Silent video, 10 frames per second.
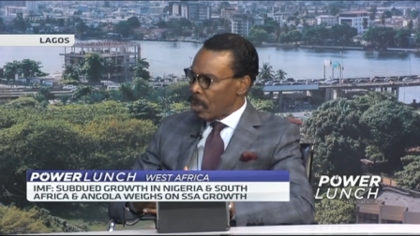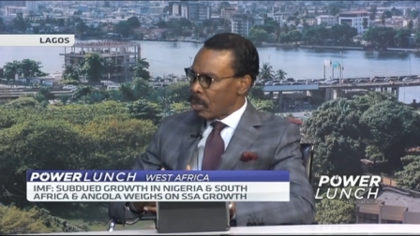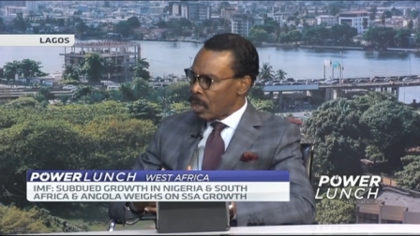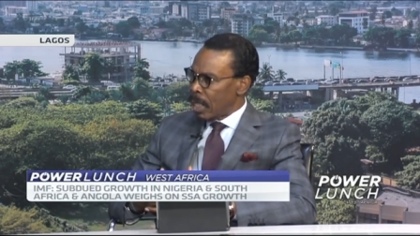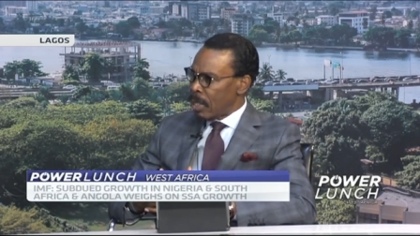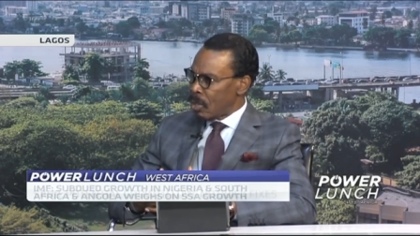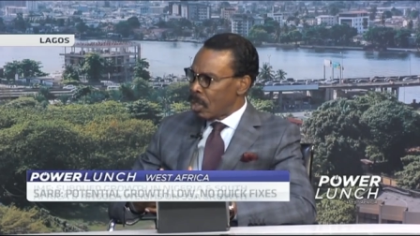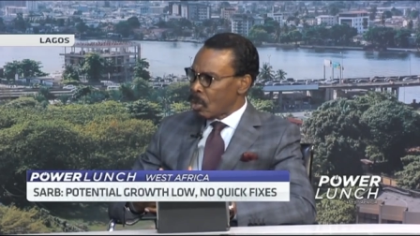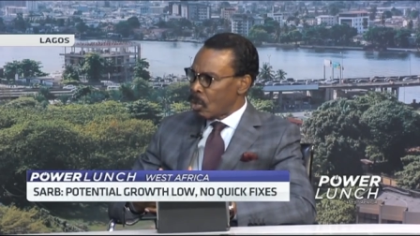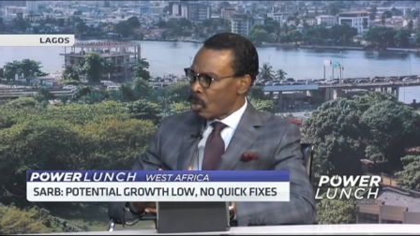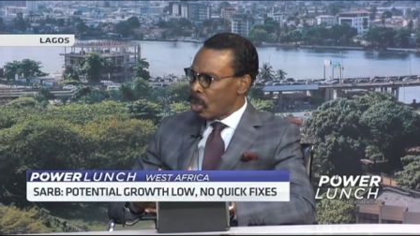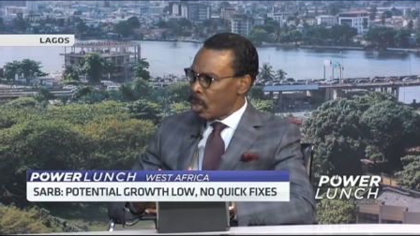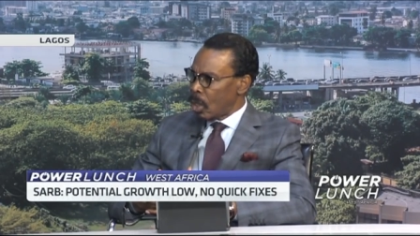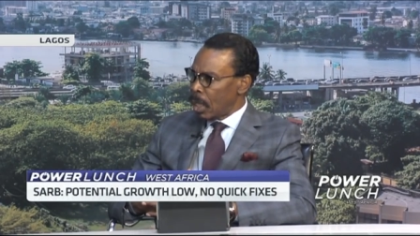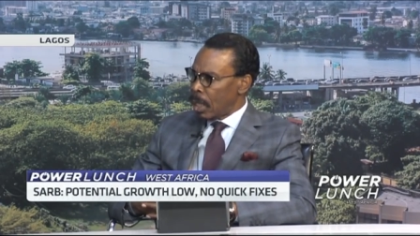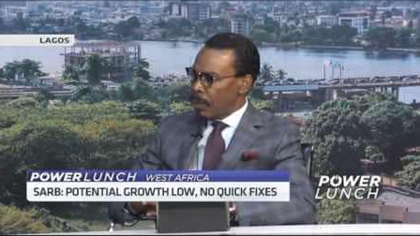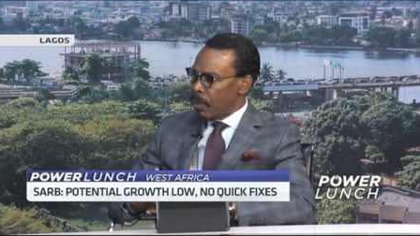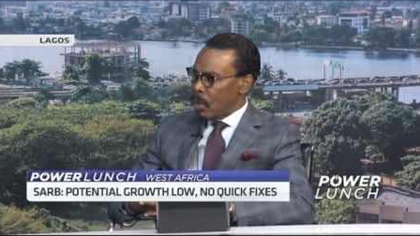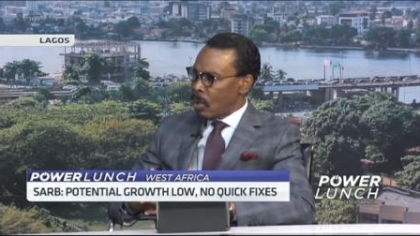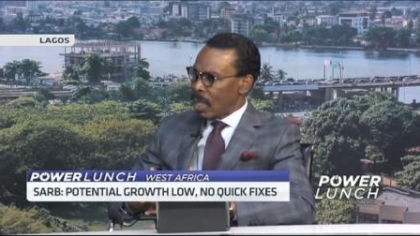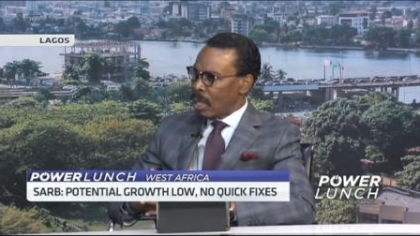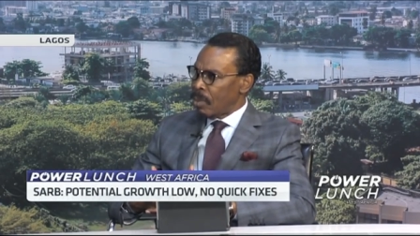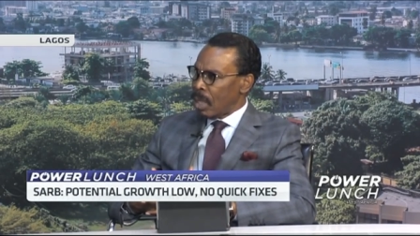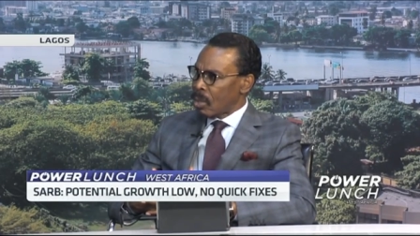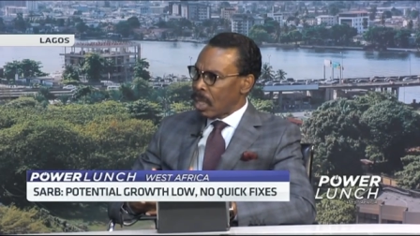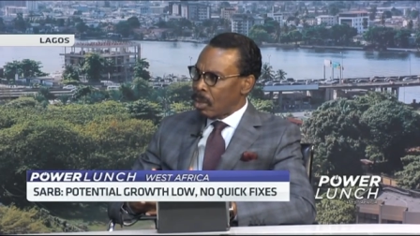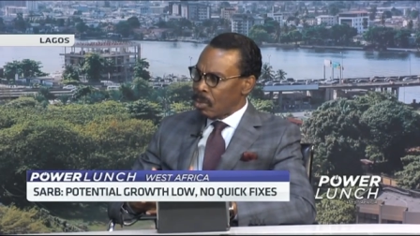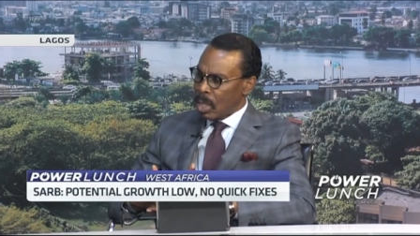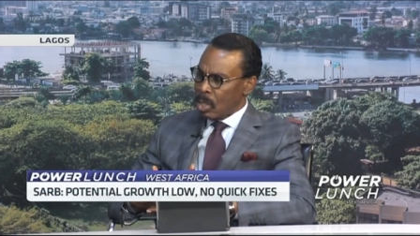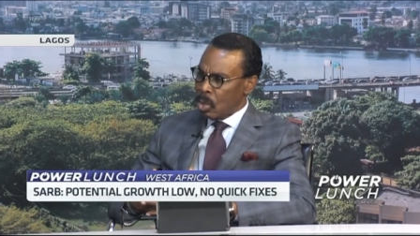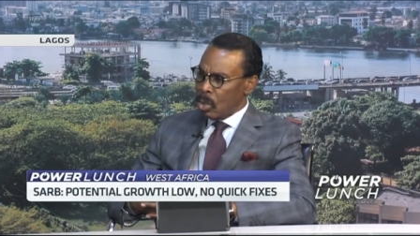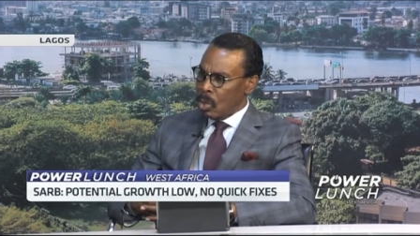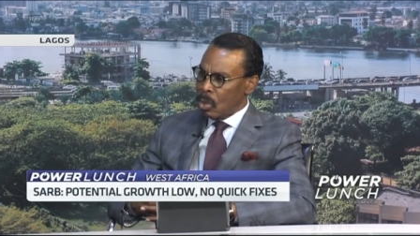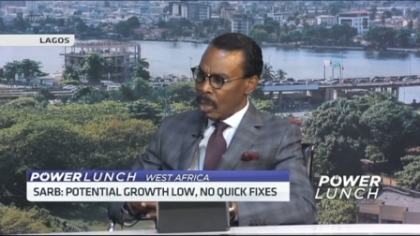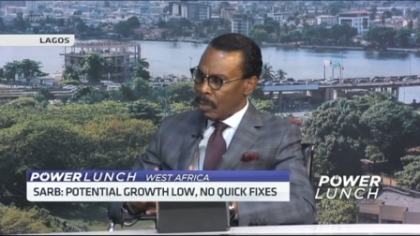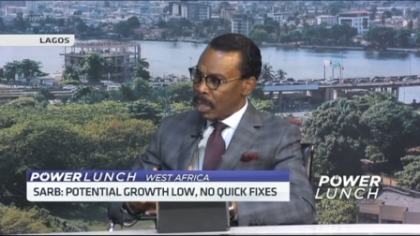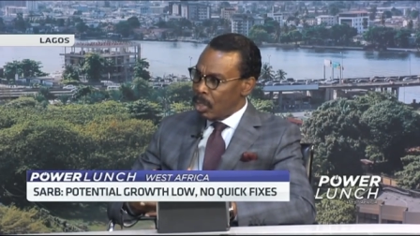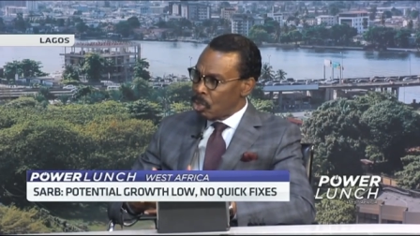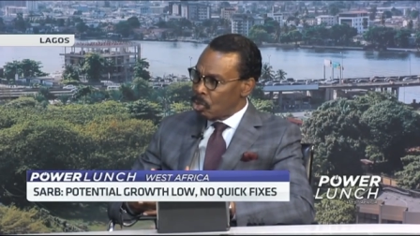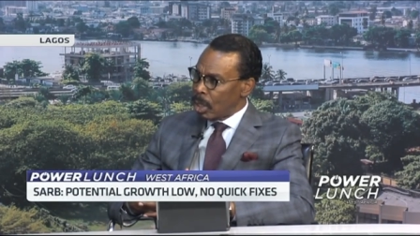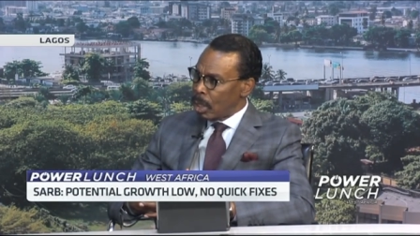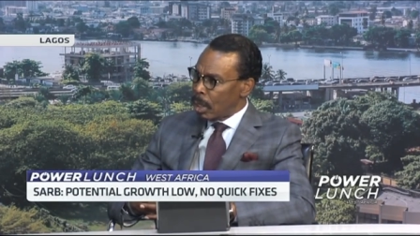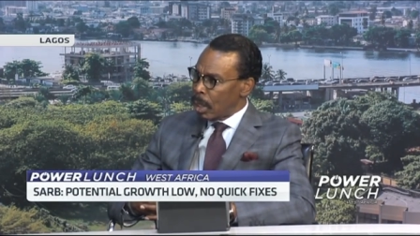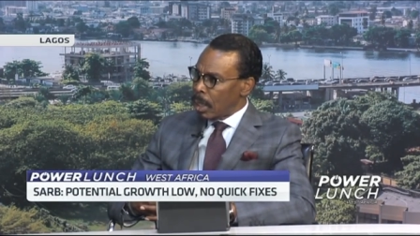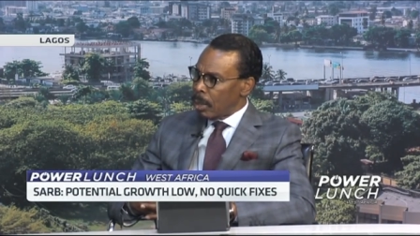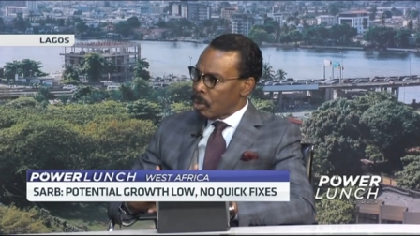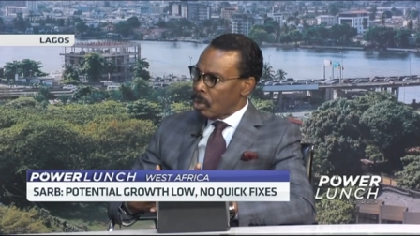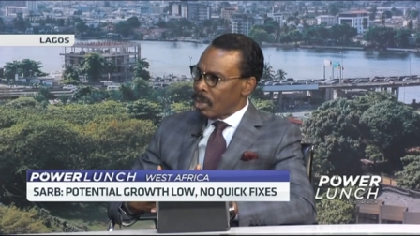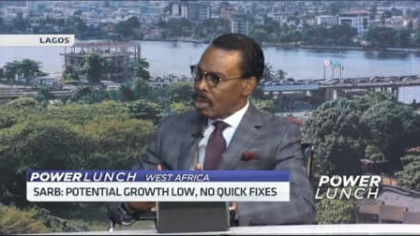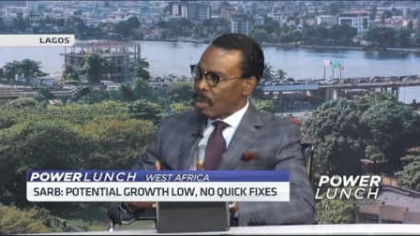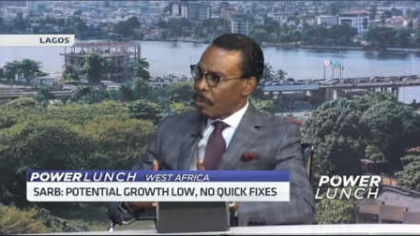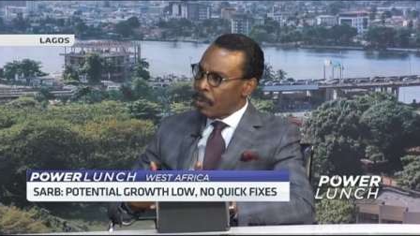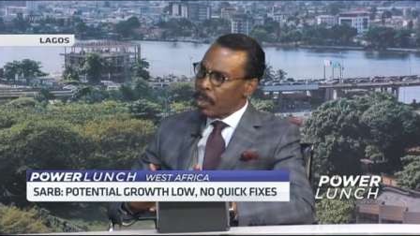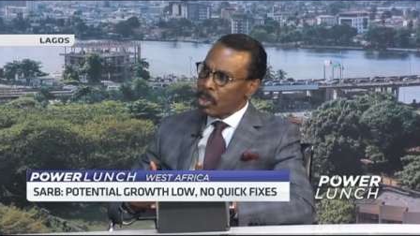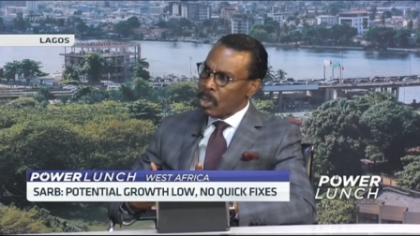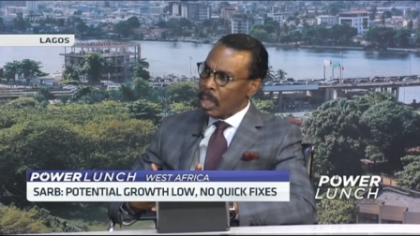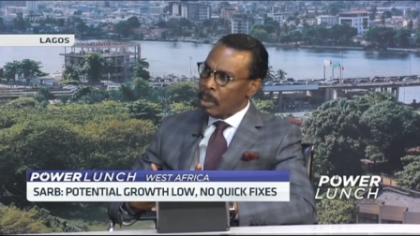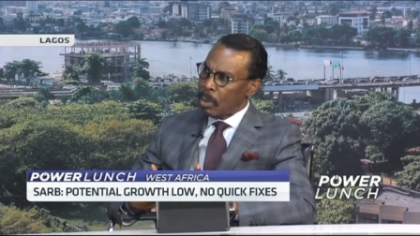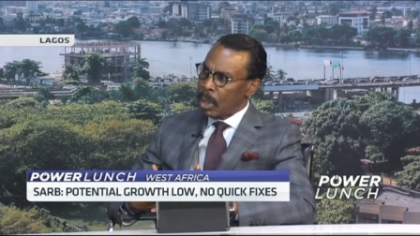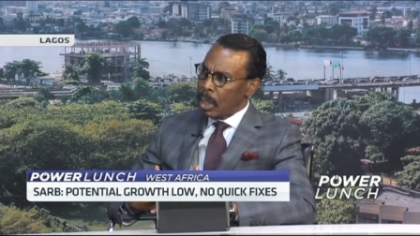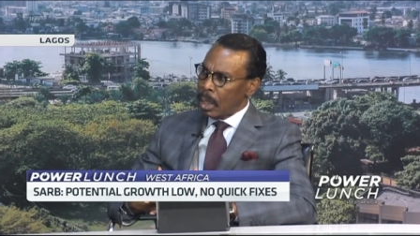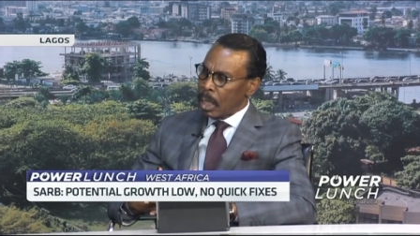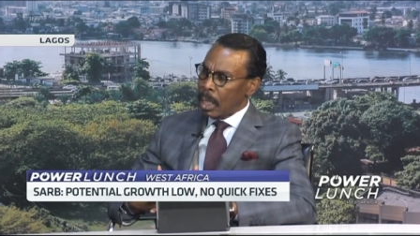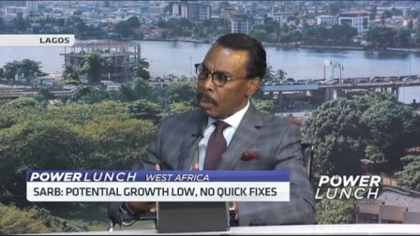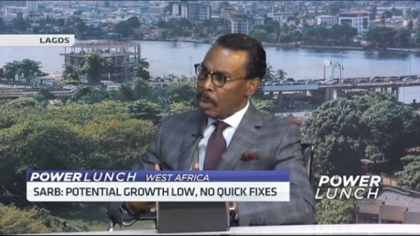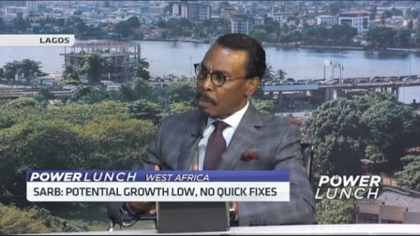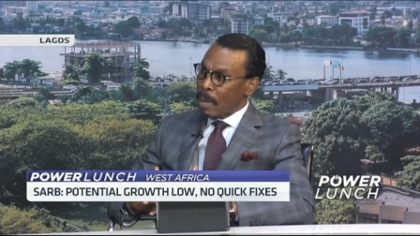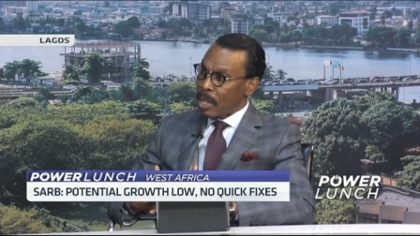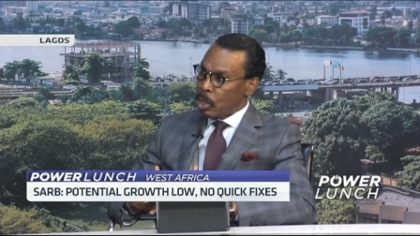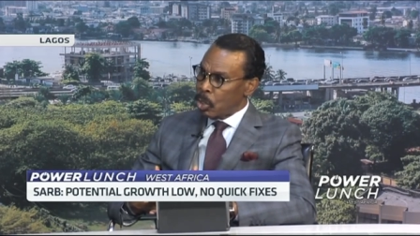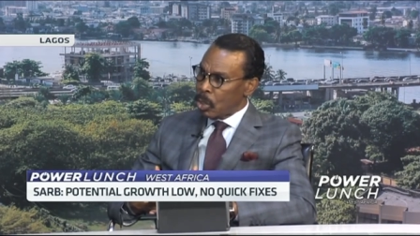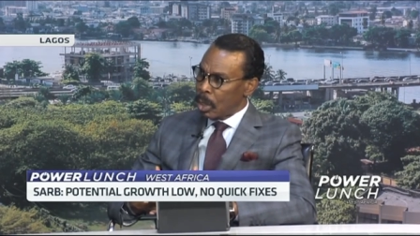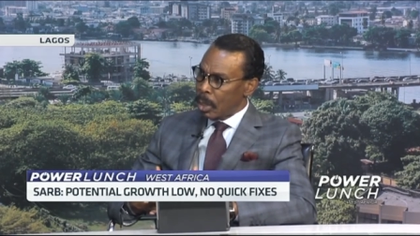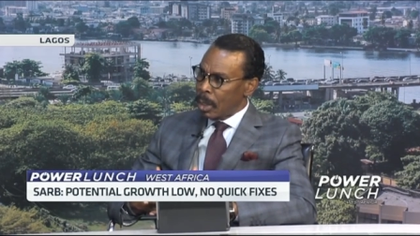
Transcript: as far as the ANC is concerned. They don't have that kind of tradition, they don't have that history. So this is the first time that they're being managed.